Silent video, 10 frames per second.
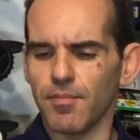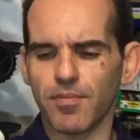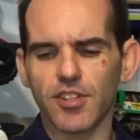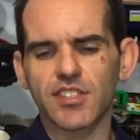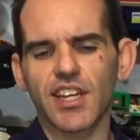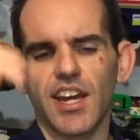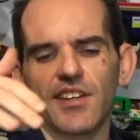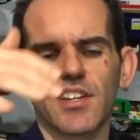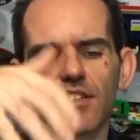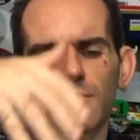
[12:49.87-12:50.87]
this car
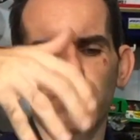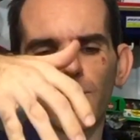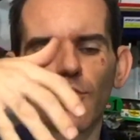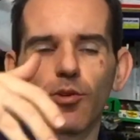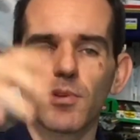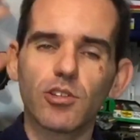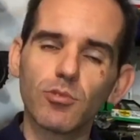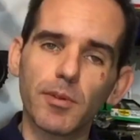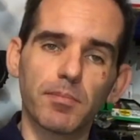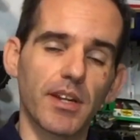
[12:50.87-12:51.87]
does perform a little
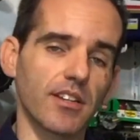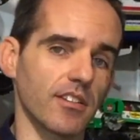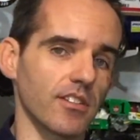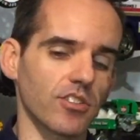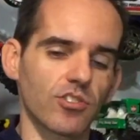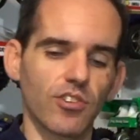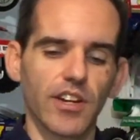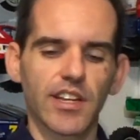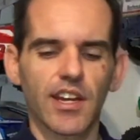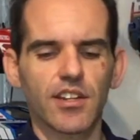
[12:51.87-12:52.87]
bit better than the
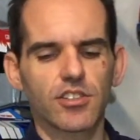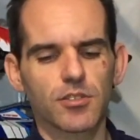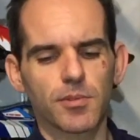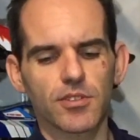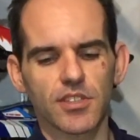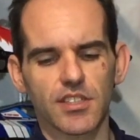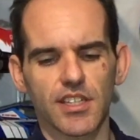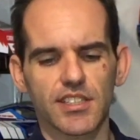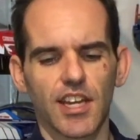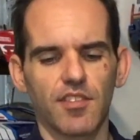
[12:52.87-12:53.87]
Striker, just because it
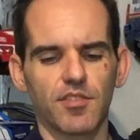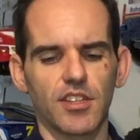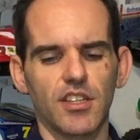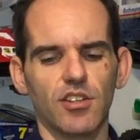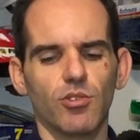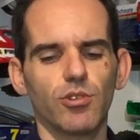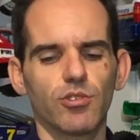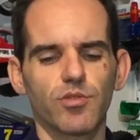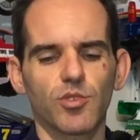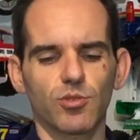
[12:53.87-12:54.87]
does have the
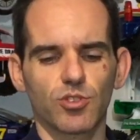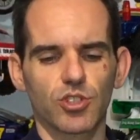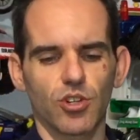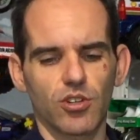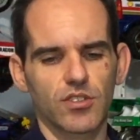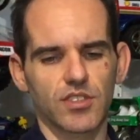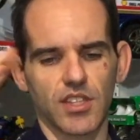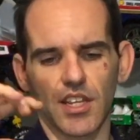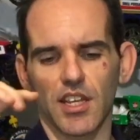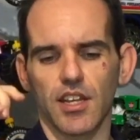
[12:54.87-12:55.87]
oil-filled shocks
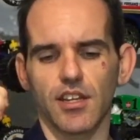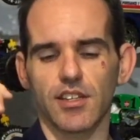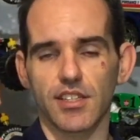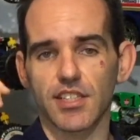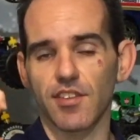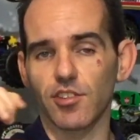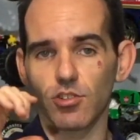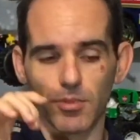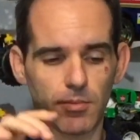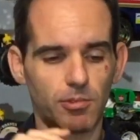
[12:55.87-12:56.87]
and does have a little
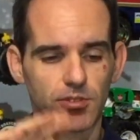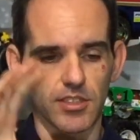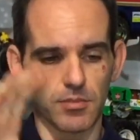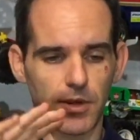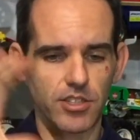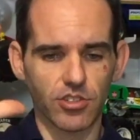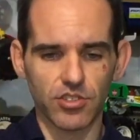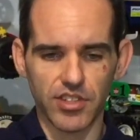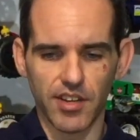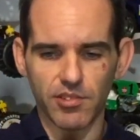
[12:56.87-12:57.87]
bit more suspension
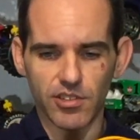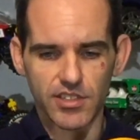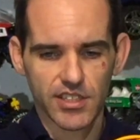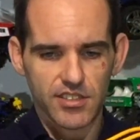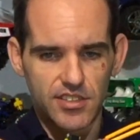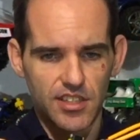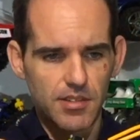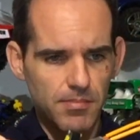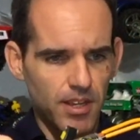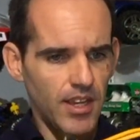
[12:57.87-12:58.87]
travel, it does
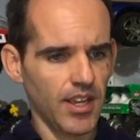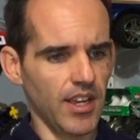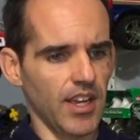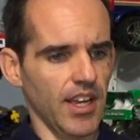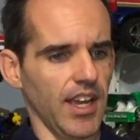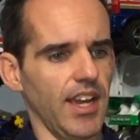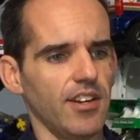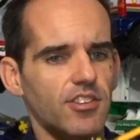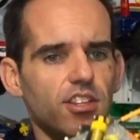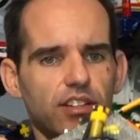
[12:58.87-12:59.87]
seem. And I
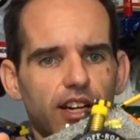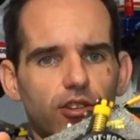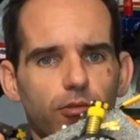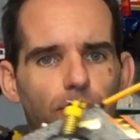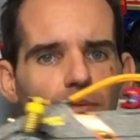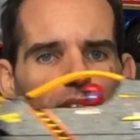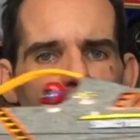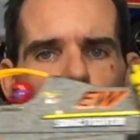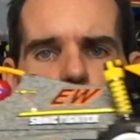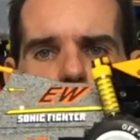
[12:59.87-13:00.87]
think they look pretty
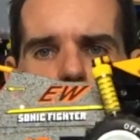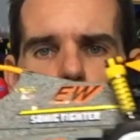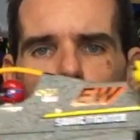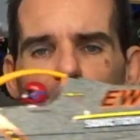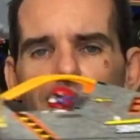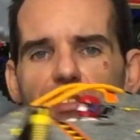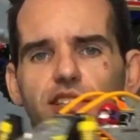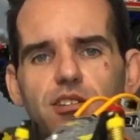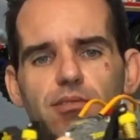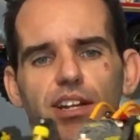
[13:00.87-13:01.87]
cool
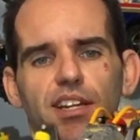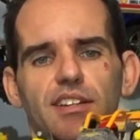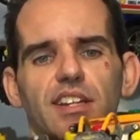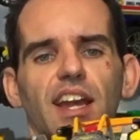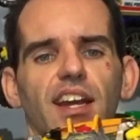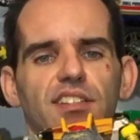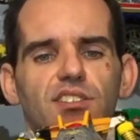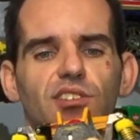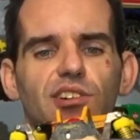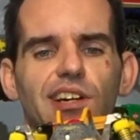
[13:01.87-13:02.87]
blasting around
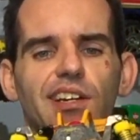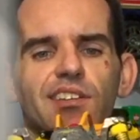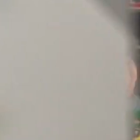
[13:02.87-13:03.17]
outside.